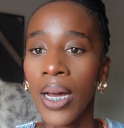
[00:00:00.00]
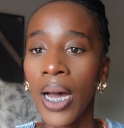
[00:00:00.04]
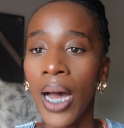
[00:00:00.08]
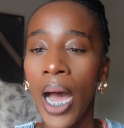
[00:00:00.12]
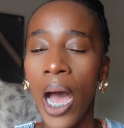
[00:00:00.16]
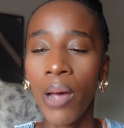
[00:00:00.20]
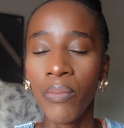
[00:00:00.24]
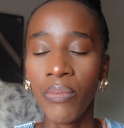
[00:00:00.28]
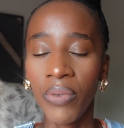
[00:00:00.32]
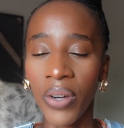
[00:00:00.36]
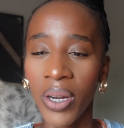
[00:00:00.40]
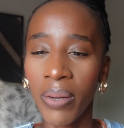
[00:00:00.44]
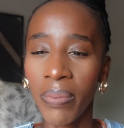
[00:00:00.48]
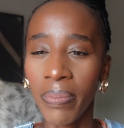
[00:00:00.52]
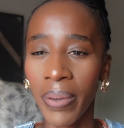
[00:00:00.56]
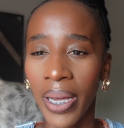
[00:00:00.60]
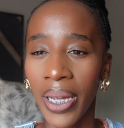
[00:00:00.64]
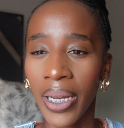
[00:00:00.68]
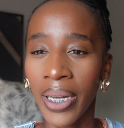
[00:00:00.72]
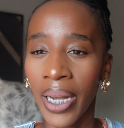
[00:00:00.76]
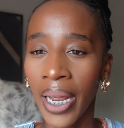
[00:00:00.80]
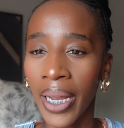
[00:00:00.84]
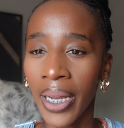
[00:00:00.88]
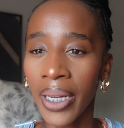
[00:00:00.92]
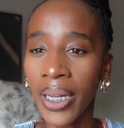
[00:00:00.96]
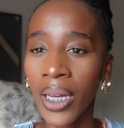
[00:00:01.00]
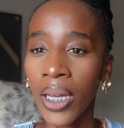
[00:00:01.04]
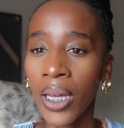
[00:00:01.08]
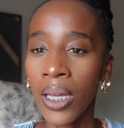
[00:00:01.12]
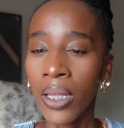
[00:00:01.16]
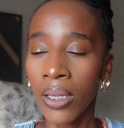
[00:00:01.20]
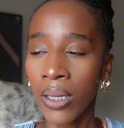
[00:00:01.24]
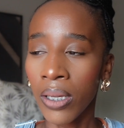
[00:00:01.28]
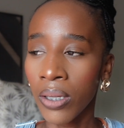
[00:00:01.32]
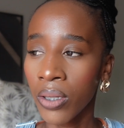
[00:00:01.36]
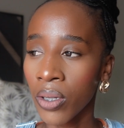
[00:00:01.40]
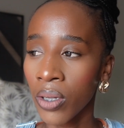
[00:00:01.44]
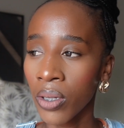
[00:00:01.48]
I'm very bad, like
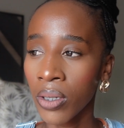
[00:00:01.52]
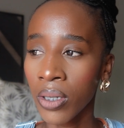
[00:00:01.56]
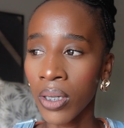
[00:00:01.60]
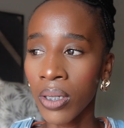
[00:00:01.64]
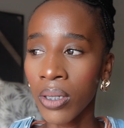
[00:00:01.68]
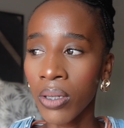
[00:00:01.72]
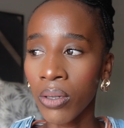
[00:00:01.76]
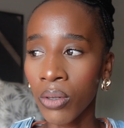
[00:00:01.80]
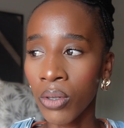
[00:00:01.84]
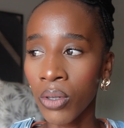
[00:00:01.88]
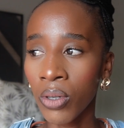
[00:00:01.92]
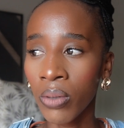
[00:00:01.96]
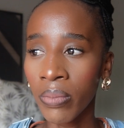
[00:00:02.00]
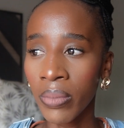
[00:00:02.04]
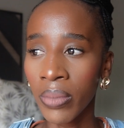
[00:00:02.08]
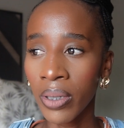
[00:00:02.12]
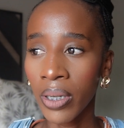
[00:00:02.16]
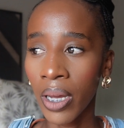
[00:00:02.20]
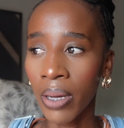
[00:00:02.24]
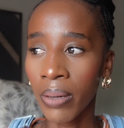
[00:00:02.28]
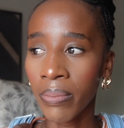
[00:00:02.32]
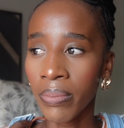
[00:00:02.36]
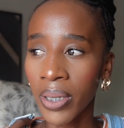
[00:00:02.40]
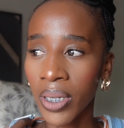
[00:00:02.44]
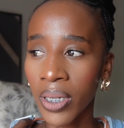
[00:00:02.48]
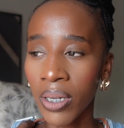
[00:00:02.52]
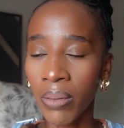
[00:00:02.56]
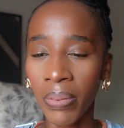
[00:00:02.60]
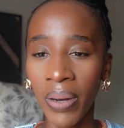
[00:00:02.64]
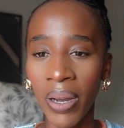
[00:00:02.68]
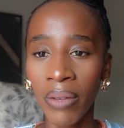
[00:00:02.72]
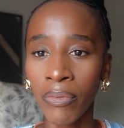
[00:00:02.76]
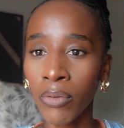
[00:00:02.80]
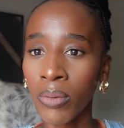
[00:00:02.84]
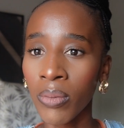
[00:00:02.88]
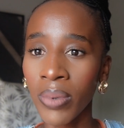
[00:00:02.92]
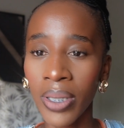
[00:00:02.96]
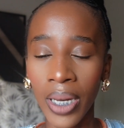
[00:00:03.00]
there's certain social media
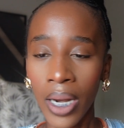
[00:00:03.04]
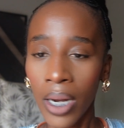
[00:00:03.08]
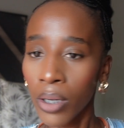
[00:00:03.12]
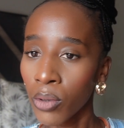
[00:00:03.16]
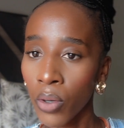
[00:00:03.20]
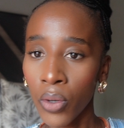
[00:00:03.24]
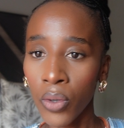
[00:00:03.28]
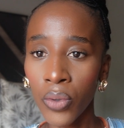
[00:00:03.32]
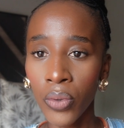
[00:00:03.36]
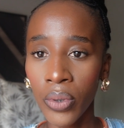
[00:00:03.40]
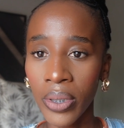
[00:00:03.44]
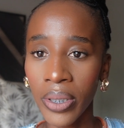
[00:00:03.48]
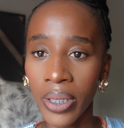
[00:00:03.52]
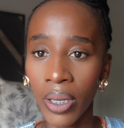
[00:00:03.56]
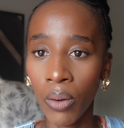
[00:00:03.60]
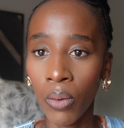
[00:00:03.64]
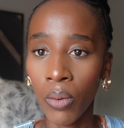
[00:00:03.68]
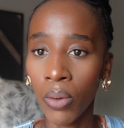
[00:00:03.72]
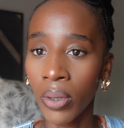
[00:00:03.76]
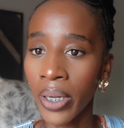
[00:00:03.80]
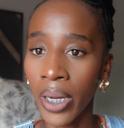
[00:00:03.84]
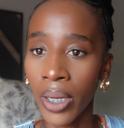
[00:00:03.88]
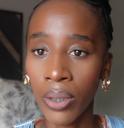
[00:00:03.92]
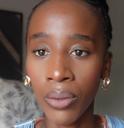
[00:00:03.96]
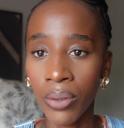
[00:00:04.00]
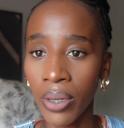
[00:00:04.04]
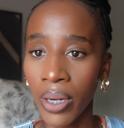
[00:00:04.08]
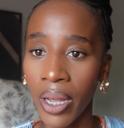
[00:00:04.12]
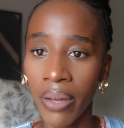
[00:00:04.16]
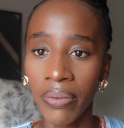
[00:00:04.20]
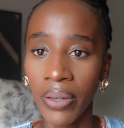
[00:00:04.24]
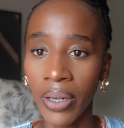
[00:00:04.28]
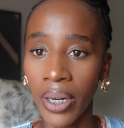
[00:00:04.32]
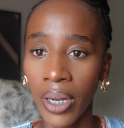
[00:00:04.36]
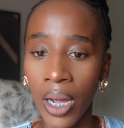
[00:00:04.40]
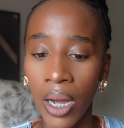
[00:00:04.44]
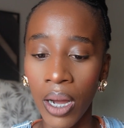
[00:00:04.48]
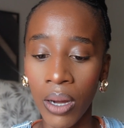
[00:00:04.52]
platforms that I don't use at all, and I don't have
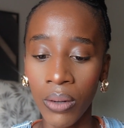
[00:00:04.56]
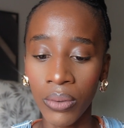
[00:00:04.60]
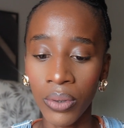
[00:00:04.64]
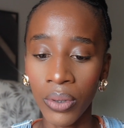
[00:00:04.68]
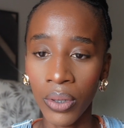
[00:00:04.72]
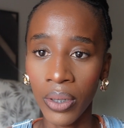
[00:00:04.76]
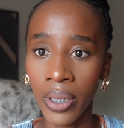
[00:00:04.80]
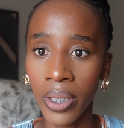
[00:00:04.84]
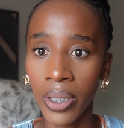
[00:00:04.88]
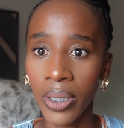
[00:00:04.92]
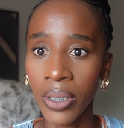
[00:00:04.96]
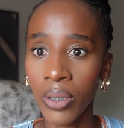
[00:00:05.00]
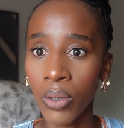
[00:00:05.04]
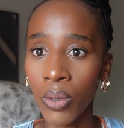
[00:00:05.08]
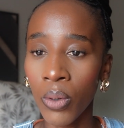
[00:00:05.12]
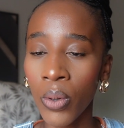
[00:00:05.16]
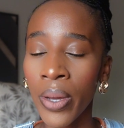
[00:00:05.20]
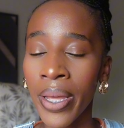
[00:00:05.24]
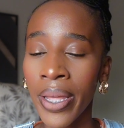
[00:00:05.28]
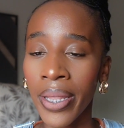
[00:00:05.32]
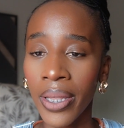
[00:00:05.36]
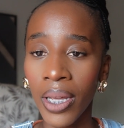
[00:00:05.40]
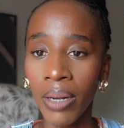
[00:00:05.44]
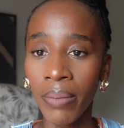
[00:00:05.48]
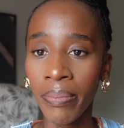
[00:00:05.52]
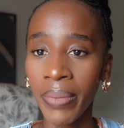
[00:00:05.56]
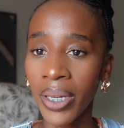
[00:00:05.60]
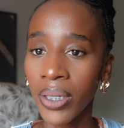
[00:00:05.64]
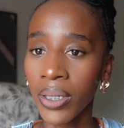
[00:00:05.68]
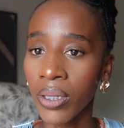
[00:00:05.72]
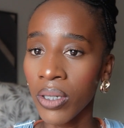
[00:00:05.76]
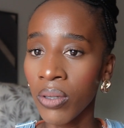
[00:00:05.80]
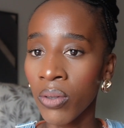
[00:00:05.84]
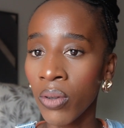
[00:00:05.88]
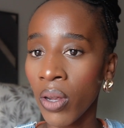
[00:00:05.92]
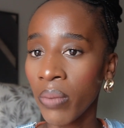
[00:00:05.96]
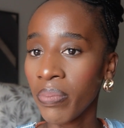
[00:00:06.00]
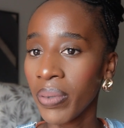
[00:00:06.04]
an account on it, so that might
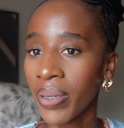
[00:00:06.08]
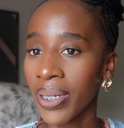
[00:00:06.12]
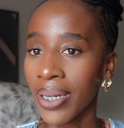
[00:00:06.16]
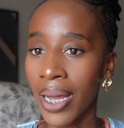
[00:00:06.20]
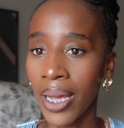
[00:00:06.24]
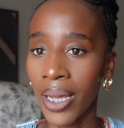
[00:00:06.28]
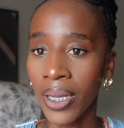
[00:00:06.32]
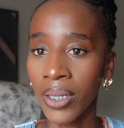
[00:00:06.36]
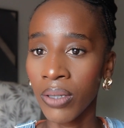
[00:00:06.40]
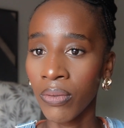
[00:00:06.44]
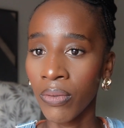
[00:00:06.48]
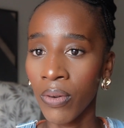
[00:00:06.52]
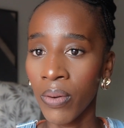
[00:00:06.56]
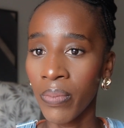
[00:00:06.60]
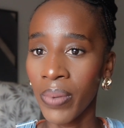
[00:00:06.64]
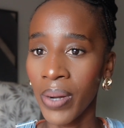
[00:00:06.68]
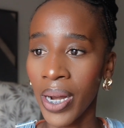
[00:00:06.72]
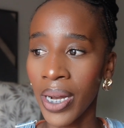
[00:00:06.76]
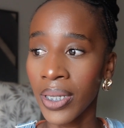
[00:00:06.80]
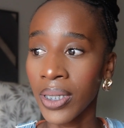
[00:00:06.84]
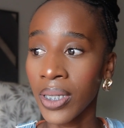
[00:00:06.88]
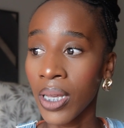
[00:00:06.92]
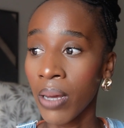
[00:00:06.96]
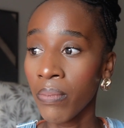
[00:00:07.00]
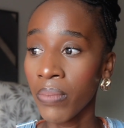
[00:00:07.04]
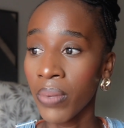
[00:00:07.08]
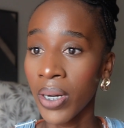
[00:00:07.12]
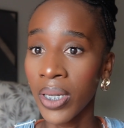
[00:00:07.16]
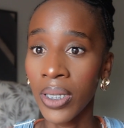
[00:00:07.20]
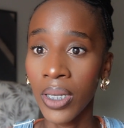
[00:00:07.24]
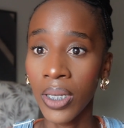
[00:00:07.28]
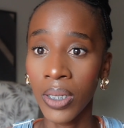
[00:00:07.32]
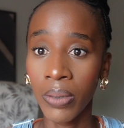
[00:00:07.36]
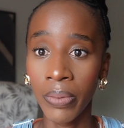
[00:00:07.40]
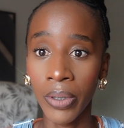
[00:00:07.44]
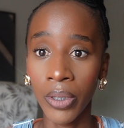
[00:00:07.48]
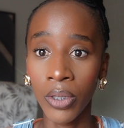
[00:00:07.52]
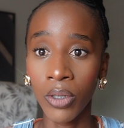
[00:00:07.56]
just not be nice for brands. Some brands
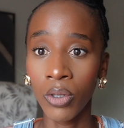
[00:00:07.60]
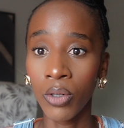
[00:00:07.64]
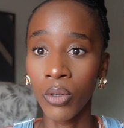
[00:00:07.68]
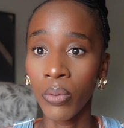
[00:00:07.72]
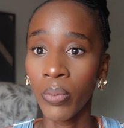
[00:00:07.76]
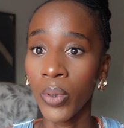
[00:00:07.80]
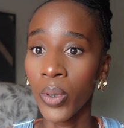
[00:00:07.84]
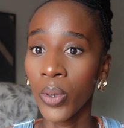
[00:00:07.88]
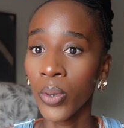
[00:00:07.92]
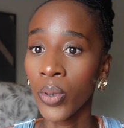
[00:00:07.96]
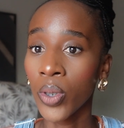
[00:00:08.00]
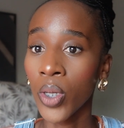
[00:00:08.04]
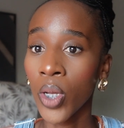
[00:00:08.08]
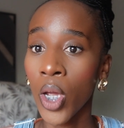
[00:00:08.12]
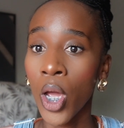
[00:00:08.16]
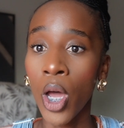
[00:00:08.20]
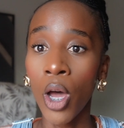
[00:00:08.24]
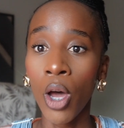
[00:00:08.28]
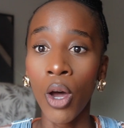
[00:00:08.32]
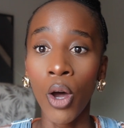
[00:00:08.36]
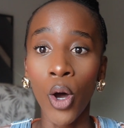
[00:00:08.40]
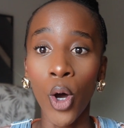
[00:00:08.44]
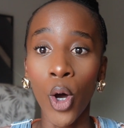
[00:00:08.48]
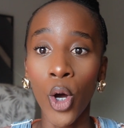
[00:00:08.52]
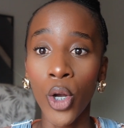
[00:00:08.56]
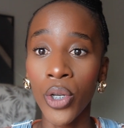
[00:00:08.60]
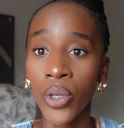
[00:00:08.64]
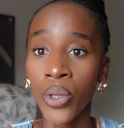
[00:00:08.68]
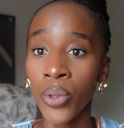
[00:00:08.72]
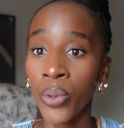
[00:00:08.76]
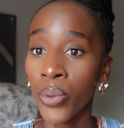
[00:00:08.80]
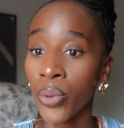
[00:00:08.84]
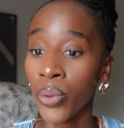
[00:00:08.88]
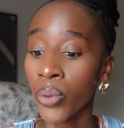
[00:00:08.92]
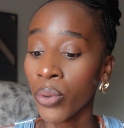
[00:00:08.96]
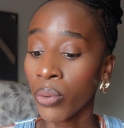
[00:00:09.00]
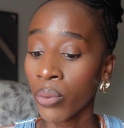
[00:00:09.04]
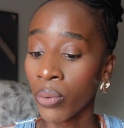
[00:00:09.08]
expect you to post on your